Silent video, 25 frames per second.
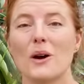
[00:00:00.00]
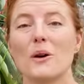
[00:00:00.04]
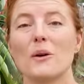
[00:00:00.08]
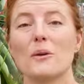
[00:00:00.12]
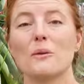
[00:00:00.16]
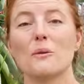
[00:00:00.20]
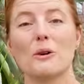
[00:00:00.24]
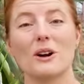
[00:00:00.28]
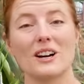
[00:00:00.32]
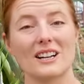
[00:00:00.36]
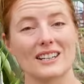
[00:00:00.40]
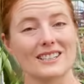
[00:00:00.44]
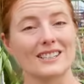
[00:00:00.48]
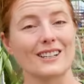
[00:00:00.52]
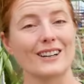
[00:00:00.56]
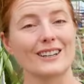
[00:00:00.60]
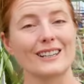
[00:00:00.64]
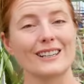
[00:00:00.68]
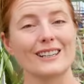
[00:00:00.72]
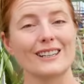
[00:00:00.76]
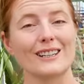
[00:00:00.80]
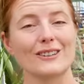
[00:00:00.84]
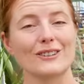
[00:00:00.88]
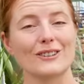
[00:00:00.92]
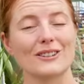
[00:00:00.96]
What a
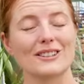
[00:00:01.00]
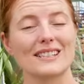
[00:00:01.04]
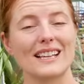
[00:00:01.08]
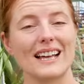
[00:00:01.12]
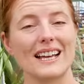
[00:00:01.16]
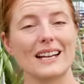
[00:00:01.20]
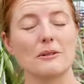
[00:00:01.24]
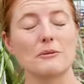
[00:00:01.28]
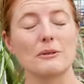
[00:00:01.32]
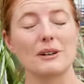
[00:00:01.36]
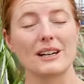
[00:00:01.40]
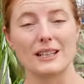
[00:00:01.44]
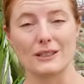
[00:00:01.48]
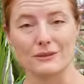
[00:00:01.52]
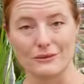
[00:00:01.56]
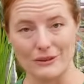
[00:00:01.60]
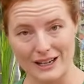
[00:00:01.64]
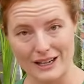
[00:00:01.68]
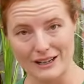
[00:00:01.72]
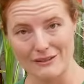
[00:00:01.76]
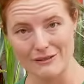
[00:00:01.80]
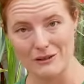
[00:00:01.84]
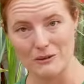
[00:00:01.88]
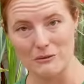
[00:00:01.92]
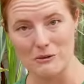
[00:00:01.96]
succulent looks like when it's
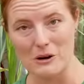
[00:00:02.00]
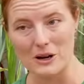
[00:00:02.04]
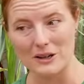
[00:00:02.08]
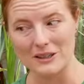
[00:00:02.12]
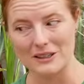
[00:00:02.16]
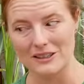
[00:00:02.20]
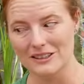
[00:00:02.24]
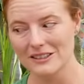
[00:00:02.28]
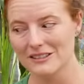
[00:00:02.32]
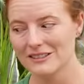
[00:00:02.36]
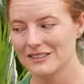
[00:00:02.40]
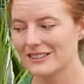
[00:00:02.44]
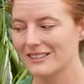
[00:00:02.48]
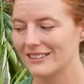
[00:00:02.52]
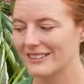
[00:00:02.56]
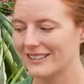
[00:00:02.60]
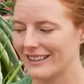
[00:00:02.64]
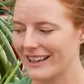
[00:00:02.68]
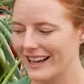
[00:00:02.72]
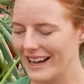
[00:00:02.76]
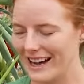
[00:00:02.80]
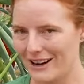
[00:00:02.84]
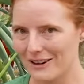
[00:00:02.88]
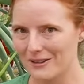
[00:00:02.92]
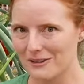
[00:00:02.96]
ready for water,
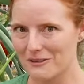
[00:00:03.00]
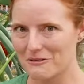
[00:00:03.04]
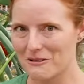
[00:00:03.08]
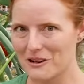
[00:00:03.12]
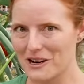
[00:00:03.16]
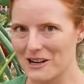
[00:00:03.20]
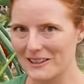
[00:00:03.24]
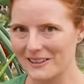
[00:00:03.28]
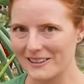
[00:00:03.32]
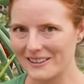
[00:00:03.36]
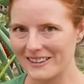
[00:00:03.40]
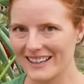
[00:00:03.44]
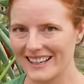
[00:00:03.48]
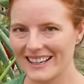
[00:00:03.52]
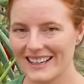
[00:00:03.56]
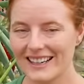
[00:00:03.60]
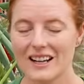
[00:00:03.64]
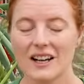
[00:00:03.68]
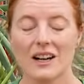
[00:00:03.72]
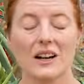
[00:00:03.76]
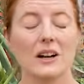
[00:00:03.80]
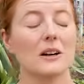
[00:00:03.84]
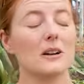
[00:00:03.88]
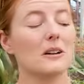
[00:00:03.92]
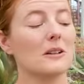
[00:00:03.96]
how to water it,
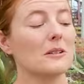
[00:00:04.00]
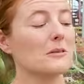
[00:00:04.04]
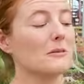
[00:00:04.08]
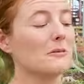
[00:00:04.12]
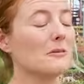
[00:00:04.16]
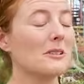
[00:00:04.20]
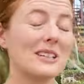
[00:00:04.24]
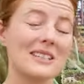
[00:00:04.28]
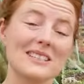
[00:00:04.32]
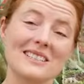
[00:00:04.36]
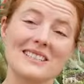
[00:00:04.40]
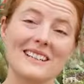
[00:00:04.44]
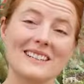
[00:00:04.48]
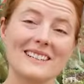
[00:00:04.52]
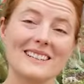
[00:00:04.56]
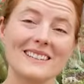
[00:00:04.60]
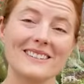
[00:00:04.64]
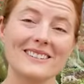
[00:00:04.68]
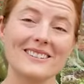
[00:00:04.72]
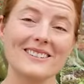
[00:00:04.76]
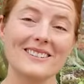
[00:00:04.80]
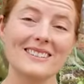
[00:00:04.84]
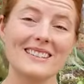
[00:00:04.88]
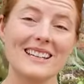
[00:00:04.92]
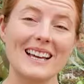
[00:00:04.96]
what a
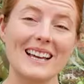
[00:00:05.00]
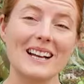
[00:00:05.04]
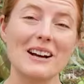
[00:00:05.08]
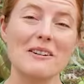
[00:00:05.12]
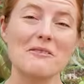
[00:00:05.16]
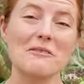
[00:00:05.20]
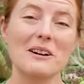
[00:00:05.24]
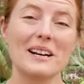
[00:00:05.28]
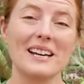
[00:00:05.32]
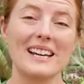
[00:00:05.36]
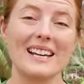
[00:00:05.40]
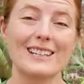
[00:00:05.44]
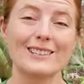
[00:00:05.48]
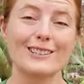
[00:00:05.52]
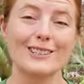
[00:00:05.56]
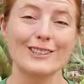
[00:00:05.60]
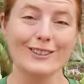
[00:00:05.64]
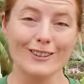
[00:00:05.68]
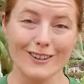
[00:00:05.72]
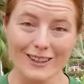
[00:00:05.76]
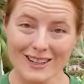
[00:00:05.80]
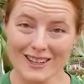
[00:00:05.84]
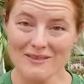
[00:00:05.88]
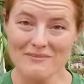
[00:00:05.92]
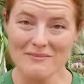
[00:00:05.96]
succulent looks like when it
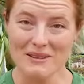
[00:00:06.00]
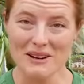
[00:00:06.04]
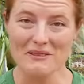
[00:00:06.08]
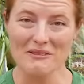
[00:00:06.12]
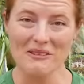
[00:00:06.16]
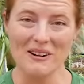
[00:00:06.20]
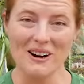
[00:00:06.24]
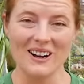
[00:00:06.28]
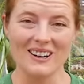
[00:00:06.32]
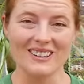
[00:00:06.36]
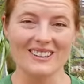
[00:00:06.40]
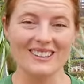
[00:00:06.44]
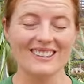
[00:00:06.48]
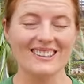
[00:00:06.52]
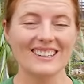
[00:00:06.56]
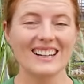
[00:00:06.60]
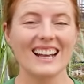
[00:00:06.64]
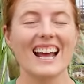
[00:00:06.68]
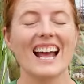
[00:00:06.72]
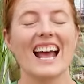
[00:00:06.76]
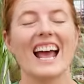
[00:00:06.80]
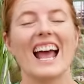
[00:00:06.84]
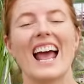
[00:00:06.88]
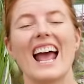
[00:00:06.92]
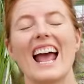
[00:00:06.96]
shouldn't be watered,
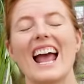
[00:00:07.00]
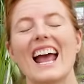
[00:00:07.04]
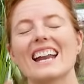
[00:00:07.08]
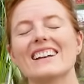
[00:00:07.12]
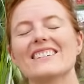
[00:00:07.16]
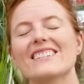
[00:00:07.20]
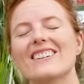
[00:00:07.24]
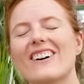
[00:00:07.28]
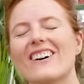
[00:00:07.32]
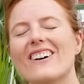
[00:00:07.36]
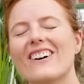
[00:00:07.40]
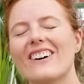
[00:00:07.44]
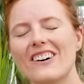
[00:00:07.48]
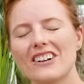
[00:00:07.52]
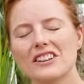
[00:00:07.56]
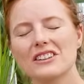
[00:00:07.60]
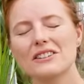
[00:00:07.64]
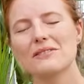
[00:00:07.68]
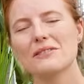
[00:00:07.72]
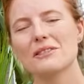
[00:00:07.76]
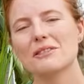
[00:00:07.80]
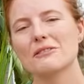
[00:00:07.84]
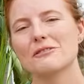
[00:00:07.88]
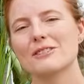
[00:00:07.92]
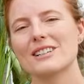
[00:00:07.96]
and all
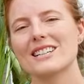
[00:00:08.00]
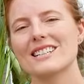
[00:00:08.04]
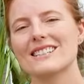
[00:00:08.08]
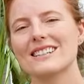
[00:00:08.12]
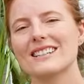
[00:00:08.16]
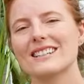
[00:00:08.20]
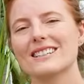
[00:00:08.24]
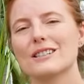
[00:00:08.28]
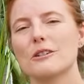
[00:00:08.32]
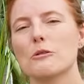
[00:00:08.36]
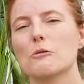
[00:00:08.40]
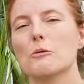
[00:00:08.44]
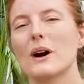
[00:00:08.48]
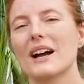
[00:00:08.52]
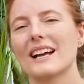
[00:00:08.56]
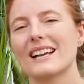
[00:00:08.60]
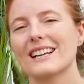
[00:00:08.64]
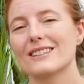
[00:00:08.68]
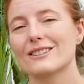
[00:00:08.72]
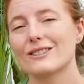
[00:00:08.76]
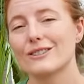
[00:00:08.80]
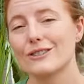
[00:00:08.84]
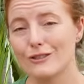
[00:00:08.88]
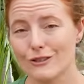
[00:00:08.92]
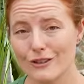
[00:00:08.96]
of the reasons why
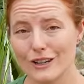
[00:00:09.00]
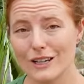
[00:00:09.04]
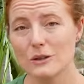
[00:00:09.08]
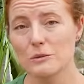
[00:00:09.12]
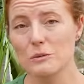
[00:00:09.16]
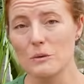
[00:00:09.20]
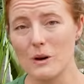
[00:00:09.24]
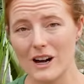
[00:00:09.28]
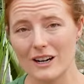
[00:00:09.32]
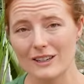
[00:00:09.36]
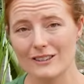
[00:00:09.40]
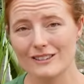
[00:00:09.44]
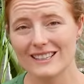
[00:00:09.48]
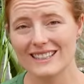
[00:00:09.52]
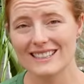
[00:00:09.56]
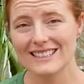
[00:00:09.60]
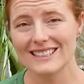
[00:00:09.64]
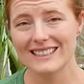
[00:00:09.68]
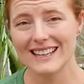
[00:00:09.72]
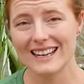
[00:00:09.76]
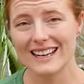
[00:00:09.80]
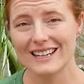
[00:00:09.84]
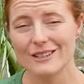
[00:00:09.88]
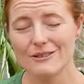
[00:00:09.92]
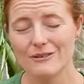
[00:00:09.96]
a strict watering
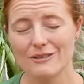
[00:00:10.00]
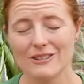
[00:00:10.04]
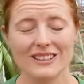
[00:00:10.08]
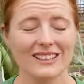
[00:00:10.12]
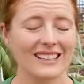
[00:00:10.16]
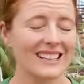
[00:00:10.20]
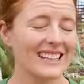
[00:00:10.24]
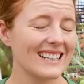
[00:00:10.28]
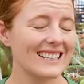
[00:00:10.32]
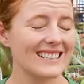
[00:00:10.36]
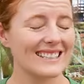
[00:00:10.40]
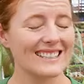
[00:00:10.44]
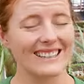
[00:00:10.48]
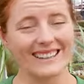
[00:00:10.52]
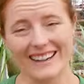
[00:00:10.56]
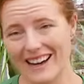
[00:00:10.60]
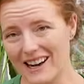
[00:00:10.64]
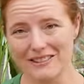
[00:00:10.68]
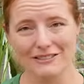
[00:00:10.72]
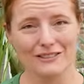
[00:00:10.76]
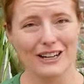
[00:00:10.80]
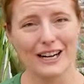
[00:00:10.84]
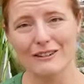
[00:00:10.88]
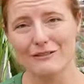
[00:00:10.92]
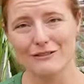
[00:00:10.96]
schedule is
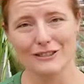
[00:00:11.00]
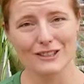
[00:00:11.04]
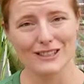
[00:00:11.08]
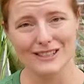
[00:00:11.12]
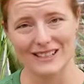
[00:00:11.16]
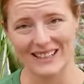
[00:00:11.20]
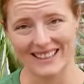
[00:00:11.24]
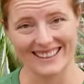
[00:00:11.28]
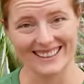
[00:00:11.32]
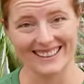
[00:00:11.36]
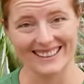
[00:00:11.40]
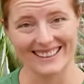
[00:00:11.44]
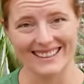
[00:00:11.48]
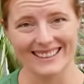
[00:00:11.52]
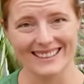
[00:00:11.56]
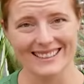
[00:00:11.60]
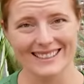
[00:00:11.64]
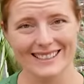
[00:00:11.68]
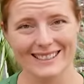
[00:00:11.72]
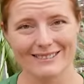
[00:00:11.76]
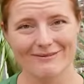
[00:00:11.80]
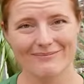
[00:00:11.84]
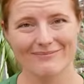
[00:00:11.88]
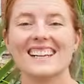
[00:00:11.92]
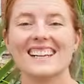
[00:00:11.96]
not right for
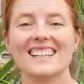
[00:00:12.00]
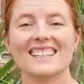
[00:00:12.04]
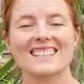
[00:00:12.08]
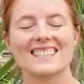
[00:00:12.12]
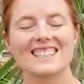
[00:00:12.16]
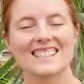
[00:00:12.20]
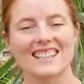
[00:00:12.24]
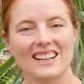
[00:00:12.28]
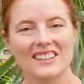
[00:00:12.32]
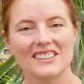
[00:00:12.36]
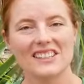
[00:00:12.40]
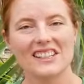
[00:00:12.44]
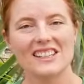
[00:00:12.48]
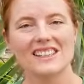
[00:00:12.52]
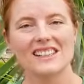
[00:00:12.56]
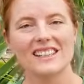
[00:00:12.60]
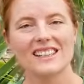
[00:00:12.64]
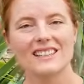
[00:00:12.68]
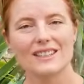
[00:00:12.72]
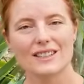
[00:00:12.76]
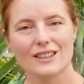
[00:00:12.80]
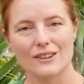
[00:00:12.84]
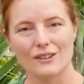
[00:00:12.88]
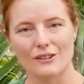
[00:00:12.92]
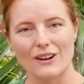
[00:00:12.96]
succulents.
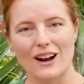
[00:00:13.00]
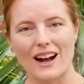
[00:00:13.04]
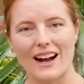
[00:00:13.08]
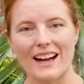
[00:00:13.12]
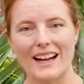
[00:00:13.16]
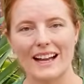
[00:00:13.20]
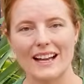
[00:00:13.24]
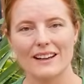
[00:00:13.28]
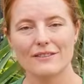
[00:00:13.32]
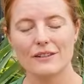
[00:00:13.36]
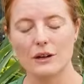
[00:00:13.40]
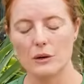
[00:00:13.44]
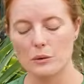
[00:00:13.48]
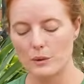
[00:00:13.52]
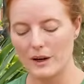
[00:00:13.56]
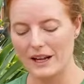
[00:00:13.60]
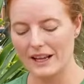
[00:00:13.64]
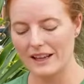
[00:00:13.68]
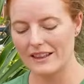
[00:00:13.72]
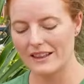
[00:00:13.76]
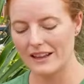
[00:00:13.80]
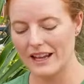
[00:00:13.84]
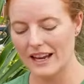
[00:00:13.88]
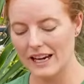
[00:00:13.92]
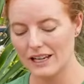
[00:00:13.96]
Succulents thrive
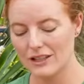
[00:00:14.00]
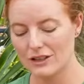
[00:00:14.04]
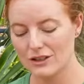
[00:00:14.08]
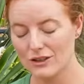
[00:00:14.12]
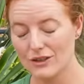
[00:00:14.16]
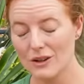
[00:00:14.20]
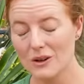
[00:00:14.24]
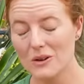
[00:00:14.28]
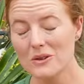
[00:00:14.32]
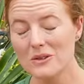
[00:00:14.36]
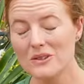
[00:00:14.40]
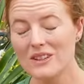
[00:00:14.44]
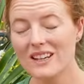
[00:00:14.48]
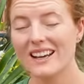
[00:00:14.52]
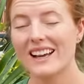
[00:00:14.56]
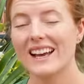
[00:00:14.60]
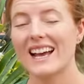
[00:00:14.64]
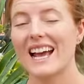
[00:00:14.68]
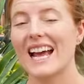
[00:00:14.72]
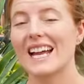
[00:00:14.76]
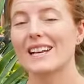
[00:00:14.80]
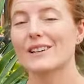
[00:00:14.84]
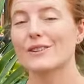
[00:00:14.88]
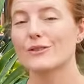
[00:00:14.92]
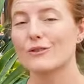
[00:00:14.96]
with a soak
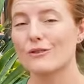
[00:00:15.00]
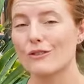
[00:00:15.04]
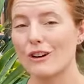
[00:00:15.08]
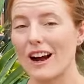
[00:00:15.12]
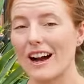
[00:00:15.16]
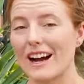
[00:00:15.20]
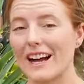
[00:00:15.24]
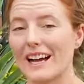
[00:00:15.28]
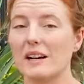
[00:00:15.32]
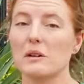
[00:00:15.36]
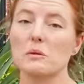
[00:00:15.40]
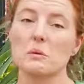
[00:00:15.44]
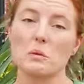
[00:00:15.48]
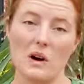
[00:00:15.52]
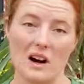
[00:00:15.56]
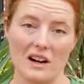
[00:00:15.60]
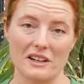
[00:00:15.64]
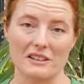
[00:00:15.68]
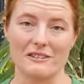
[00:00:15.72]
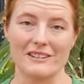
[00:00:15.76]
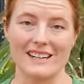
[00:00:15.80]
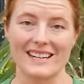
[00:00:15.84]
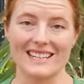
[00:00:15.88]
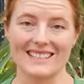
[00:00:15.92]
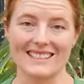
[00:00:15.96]
and dry
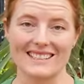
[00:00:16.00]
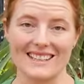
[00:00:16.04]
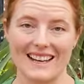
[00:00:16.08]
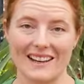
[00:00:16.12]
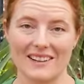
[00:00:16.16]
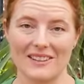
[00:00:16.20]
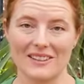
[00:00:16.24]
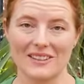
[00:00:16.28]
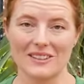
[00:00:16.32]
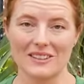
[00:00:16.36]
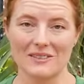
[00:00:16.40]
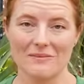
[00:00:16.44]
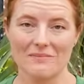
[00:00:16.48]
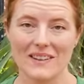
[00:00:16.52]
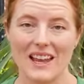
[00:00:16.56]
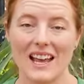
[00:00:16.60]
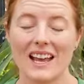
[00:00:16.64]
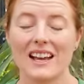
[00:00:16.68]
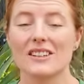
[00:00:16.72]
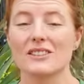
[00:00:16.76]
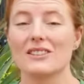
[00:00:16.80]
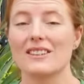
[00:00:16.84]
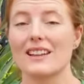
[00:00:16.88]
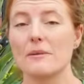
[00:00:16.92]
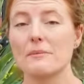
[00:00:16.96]
watering cycle.
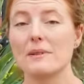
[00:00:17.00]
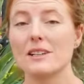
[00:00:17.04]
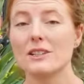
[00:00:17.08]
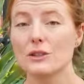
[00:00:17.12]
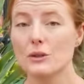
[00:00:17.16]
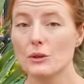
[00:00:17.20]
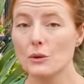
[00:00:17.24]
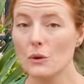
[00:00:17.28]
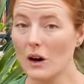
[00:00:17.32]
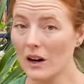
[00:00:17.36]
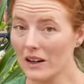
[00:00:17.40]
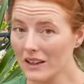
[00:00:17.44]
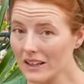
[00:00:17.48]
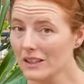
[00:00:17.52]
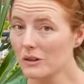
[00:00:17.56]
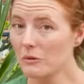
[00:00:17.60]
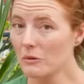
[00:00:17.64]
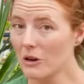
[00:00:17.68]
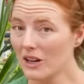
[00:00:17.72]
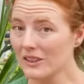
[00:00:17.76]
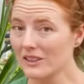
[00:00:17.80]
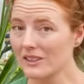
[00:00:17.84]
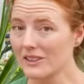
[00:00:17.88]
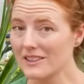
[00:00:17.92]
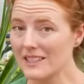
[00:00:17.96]
So that means you are going to
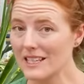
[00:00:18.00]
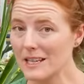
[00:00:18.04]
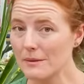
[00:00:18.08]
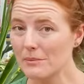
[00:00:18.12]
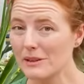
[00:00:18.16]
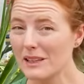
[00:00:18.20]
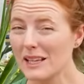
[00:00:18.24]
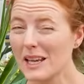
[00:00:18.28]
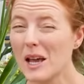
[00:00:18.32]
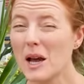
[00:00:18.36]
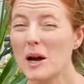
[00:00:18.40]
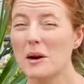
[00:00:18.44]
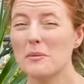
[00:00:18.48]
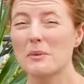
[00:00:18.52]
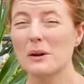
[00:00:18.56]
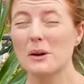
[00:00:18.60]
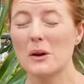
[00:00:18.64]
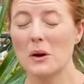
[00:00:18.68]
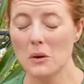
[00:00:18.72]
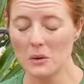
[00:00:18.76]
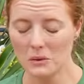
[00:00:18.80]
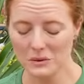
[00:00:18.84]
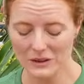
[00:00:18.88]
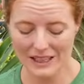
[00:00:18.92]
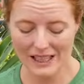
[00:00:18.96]
water deeply, but
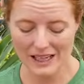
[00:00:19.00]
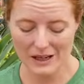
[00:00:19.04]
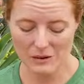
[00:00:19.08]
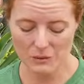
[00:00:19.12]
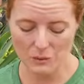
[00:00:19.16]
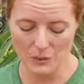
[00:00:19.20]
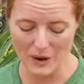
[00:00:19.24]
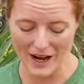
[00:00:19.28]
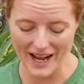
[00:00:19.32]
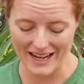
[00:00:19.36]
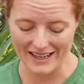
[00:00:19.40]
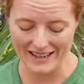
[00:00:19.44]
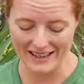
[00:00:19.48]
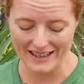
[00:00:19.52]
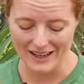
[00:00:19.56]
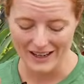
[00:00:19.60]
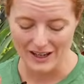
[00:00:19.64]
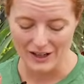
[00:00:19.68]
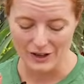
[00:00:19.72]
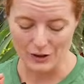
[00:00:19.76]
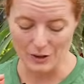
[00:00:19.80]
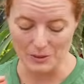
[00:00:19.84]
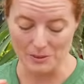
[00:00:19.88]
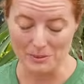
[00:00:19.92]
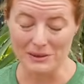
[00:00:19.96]
only when
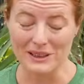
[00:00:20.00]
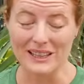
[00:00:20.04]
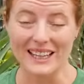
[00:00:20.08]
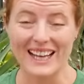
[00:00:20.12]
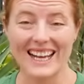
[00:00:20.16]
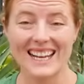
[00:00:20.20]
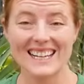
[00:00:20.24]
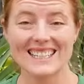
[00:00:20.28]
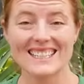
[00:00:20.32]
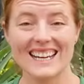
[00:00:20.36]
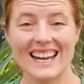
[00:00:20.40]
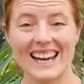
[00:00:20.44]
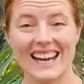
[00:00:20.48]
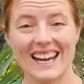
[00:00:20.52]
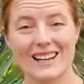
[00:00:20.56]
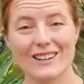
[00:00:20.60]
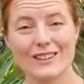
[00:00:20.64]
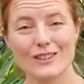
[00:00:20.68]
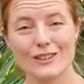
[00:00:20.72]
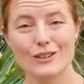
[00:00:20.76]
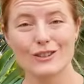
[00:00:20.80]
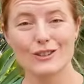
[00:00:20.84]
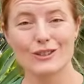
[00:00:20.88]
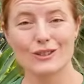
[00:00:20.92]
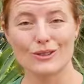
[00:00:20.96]
your plant
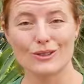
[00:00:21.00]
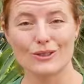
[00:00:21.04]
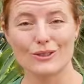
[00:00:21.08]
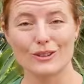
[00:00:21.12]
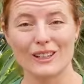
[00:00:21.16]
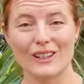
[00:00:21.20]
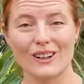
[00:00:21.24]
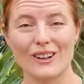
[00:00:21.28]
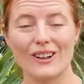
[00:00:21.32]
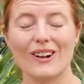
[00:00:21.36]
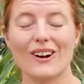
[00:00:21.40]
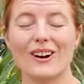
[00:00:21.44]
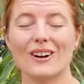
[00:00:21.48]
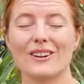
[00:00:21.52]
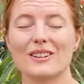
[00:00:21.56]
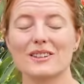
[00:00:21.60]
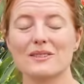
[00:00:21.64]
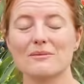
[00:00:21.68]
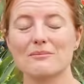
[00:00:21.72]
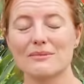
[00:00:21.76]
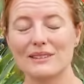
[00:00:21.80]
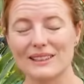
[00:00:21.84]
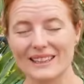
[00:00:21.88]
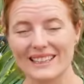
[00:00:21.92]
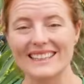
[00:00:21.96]
and your soil are
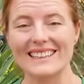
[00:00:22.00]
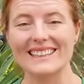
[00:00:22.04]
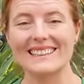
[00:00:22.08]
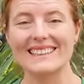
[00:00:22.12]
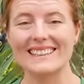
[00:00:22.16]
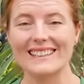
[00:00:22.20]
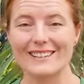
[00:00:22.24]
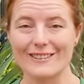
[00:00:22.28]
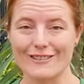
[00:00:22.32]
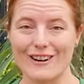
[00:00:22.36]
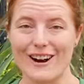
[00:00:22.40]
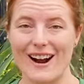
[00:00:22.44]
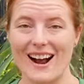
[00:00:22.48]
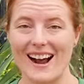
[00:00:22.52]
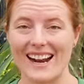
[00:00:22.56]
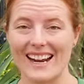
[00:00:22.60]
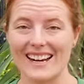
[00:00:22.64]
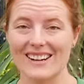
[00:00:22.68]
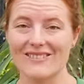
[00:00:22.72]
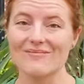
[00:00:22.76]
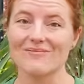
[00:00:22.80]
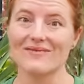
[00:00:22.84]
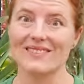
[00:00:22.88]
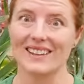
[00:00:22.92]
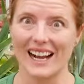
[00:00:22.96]
completely dry.
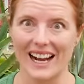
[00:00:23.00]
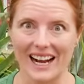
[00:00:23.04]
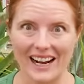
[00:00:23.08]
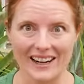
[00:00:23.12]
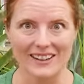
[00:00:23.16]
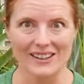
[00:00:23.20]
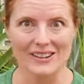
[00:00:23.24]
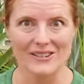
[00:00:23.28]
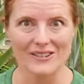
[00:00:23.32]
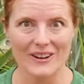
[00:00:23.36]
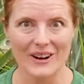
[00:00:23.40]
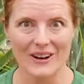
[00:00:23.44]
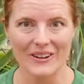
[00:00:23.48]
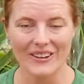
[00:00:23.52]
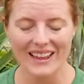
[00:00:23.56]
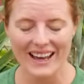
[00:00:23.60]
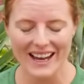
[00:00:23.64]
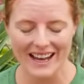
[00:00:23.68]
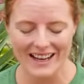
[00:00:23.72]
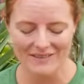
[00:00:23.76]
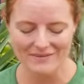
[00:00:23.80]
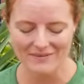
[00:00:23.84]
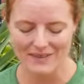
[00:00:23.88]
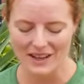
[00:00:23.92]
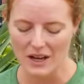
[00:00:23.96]
How do you know
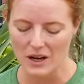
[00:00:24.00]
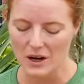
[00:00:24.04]
that?